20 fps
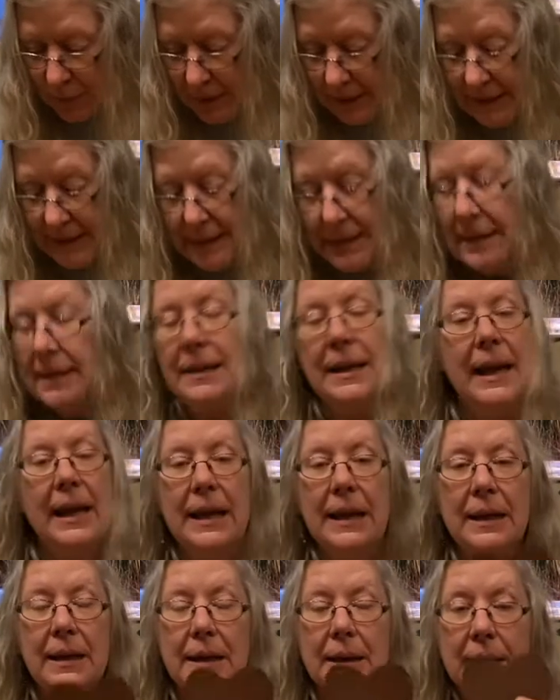is
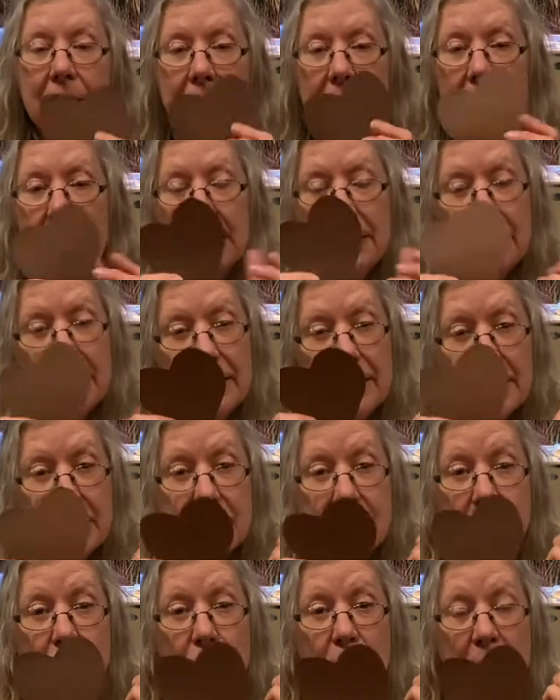take, this
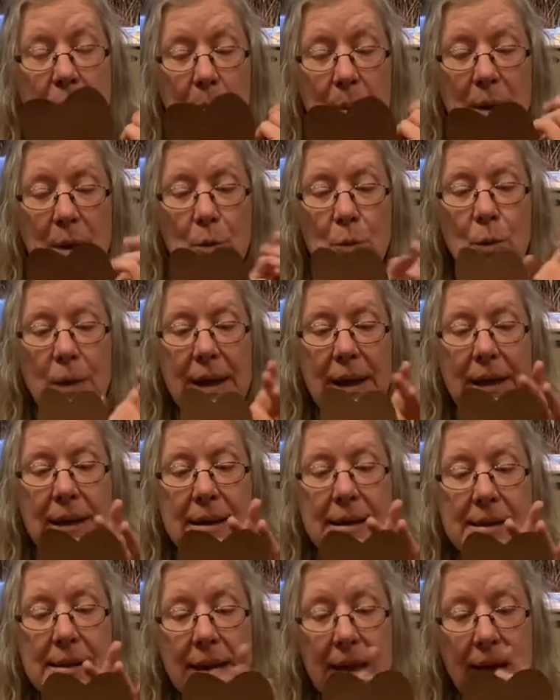is going to be the
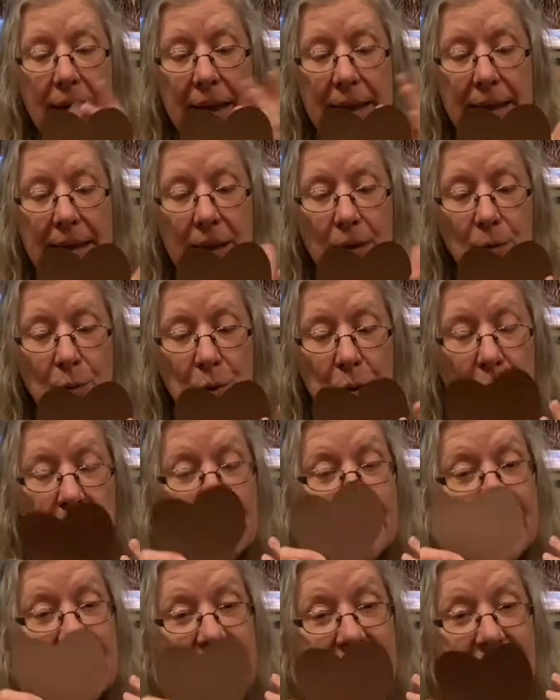wings, and we're going
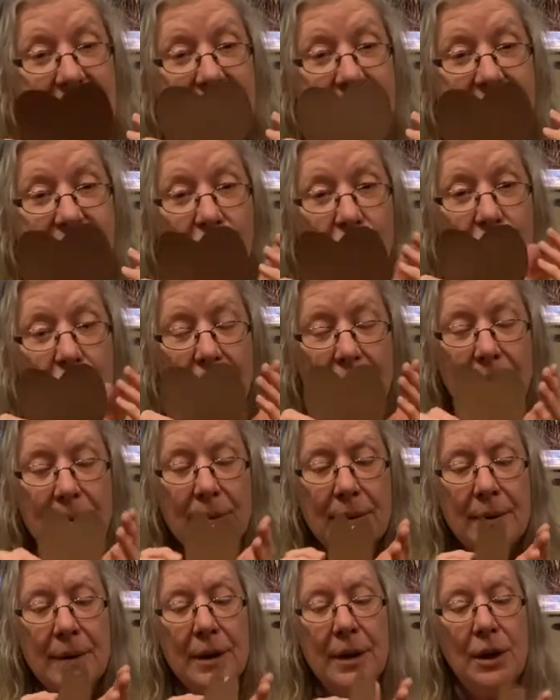to take this heart
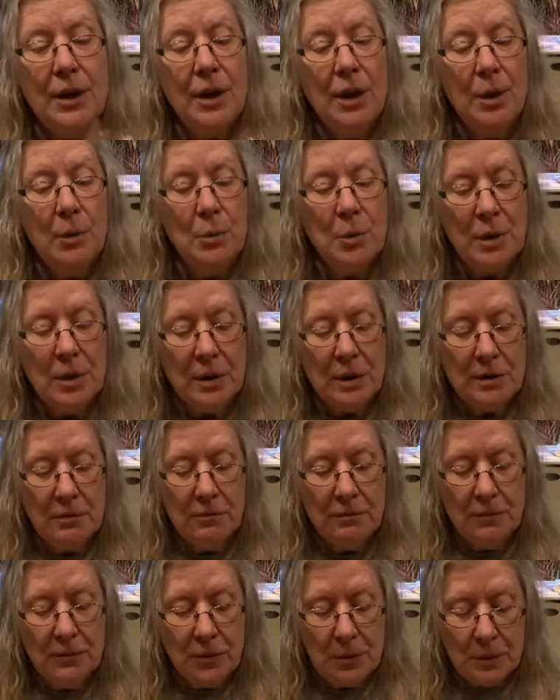and we're going to
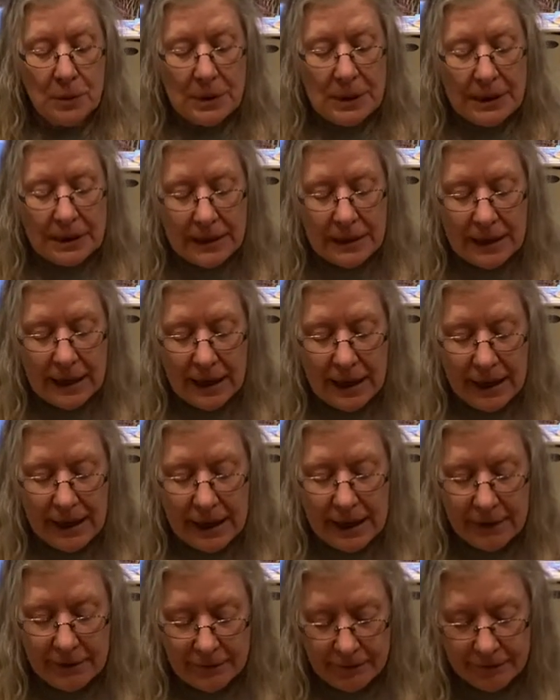fold it in half.